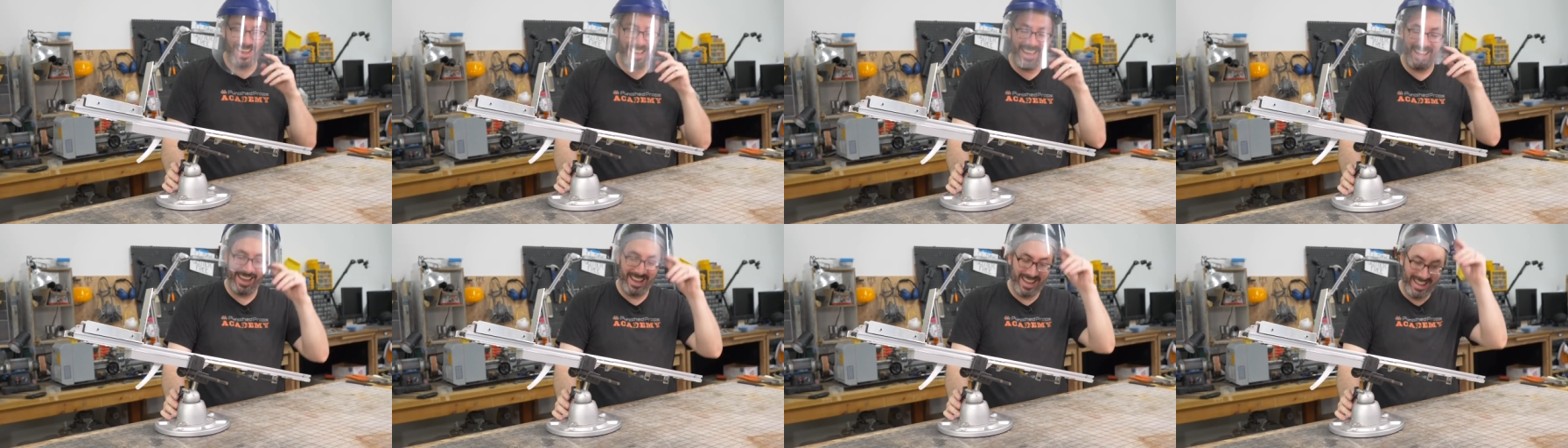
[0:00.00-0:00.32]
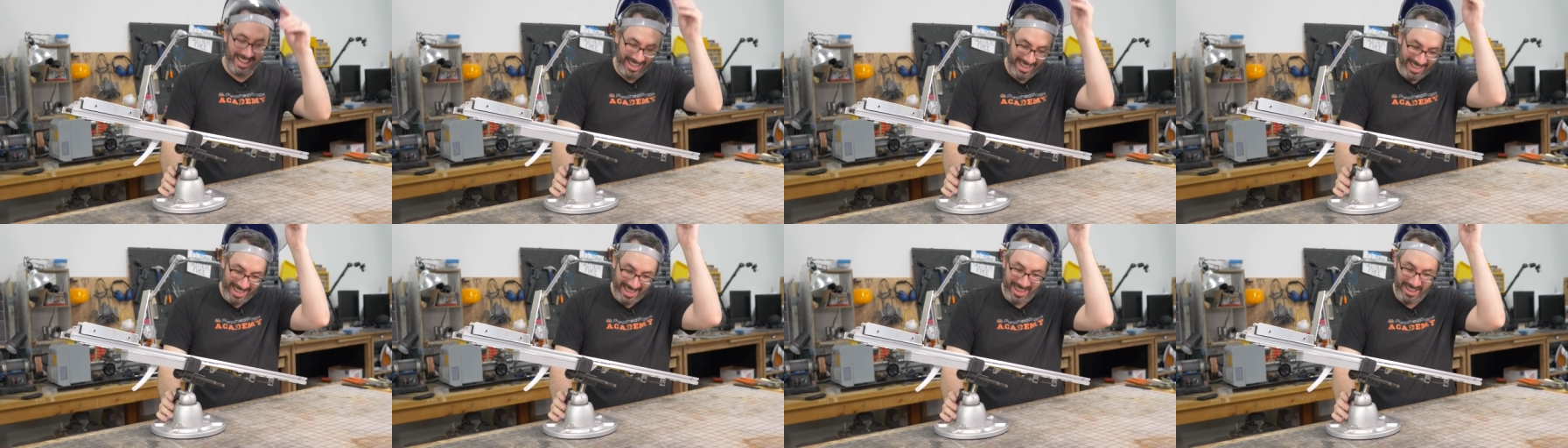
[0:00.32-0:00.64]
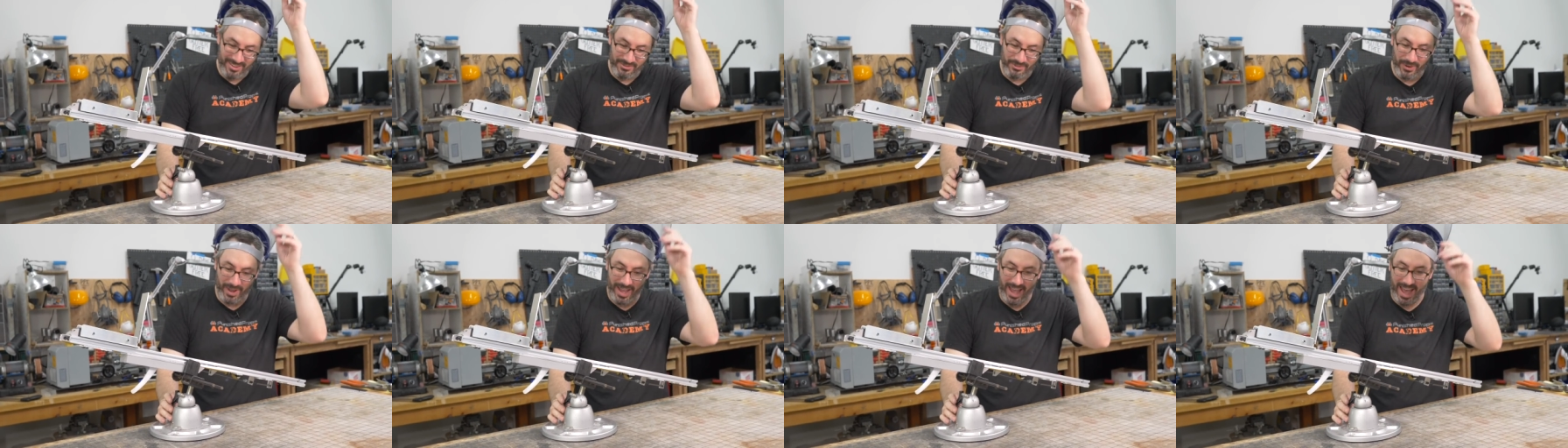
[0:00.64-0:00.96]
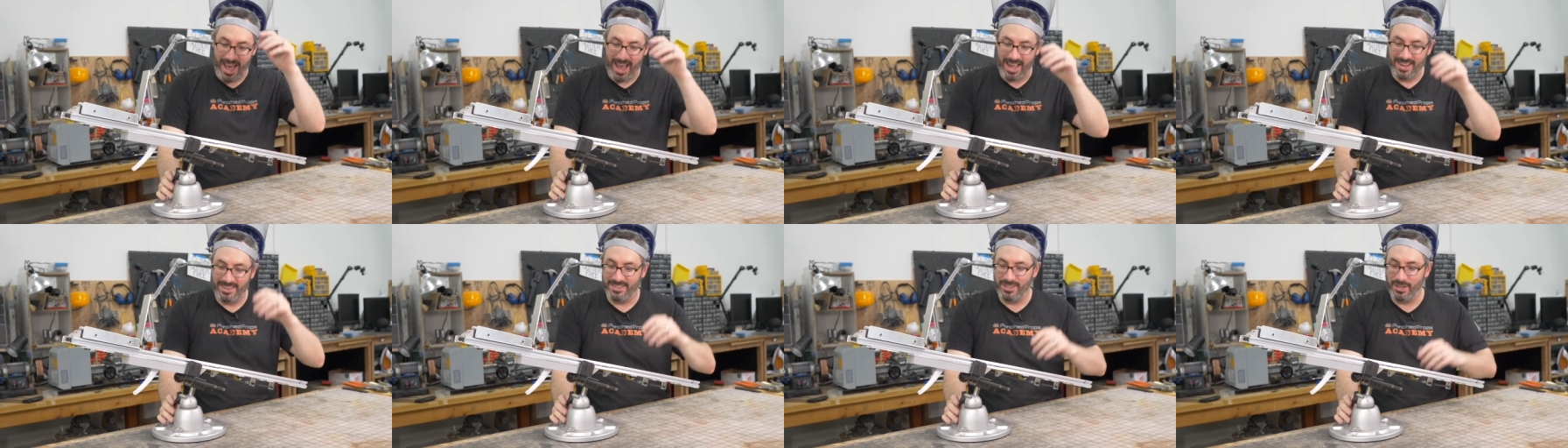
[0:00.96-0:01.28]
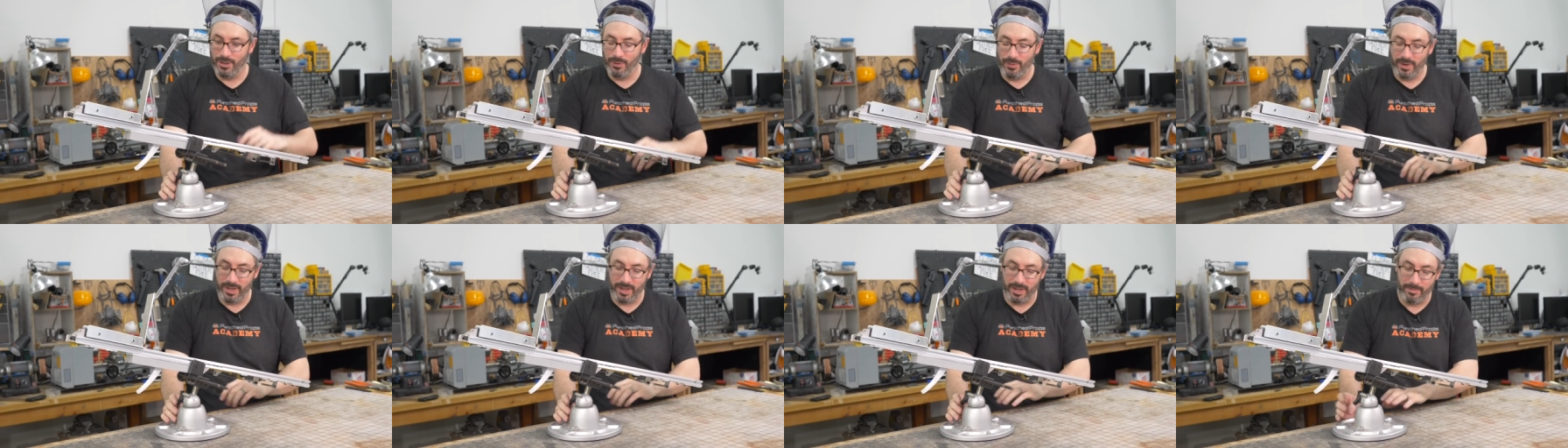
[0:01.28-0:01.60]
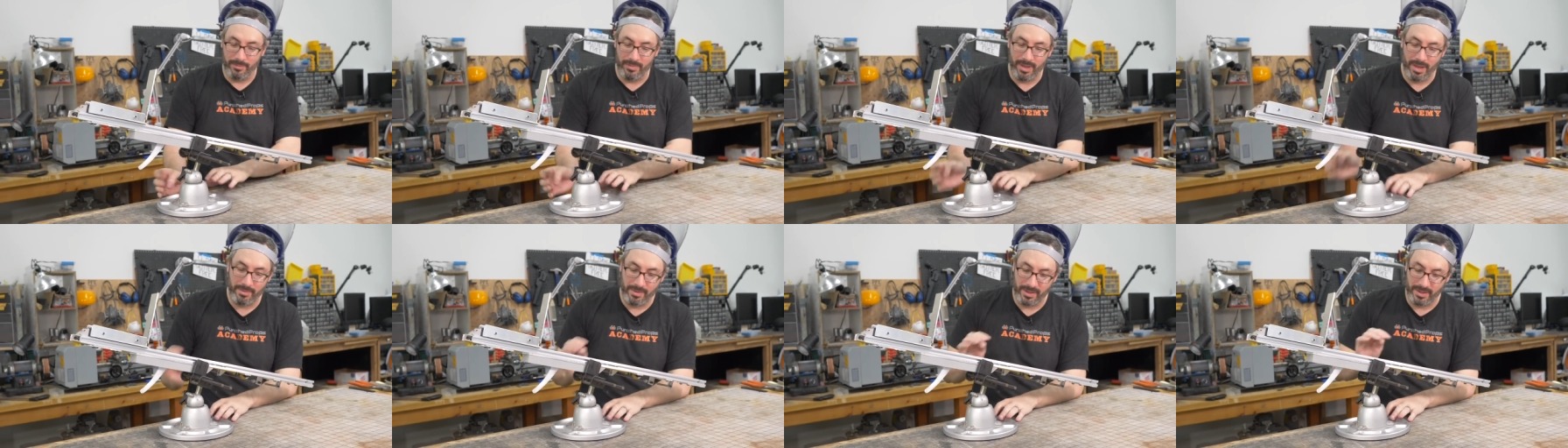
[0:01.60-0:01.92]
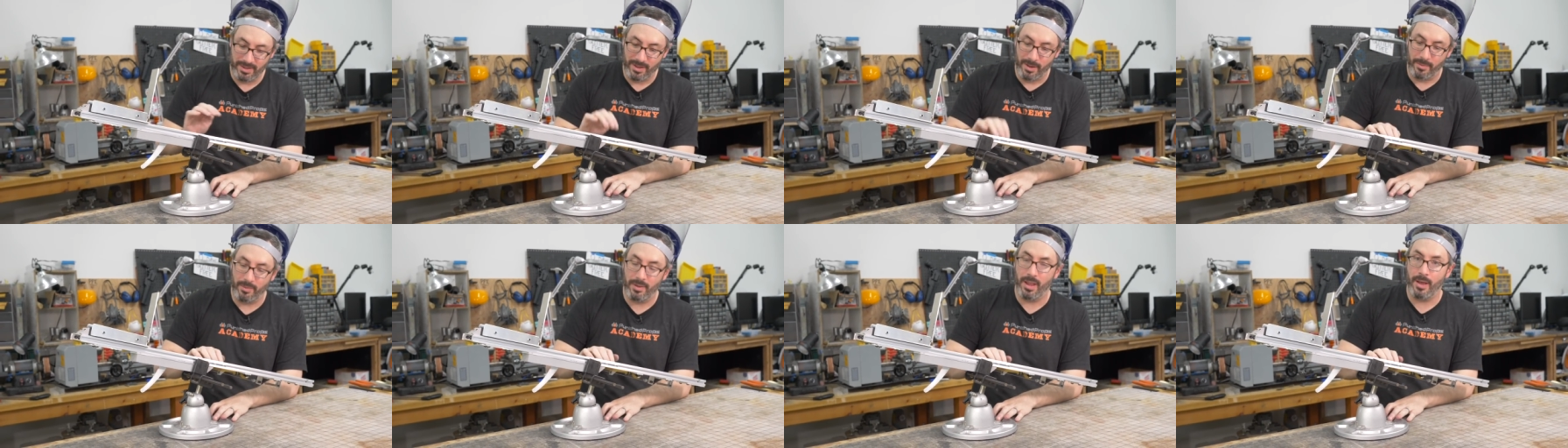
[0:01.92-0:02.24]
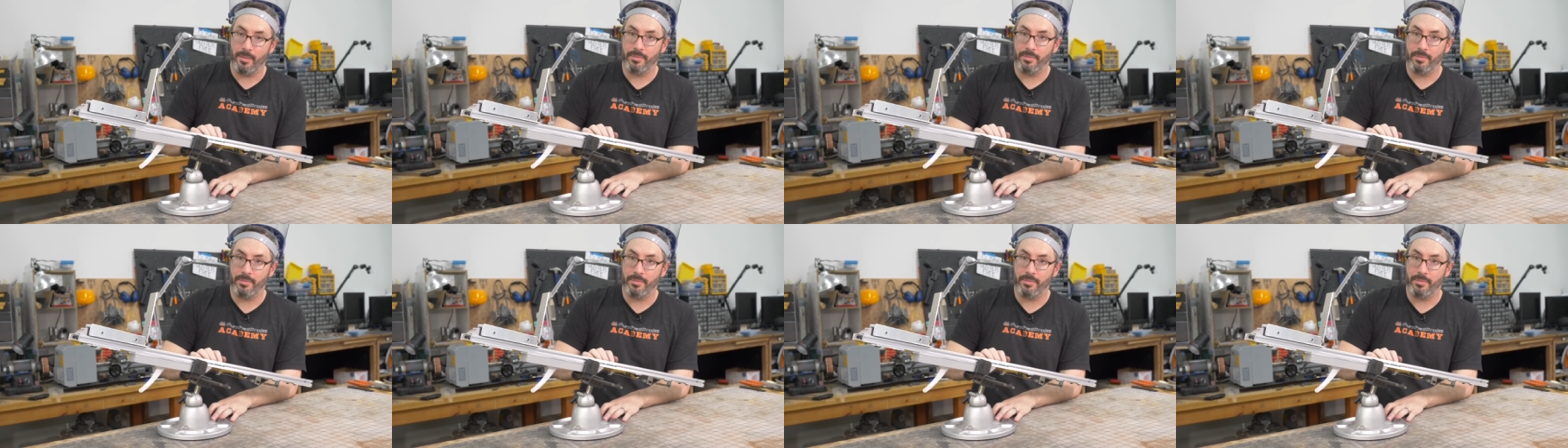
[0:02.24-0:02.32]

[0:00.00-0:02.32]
uh, if we had to, we could maybe double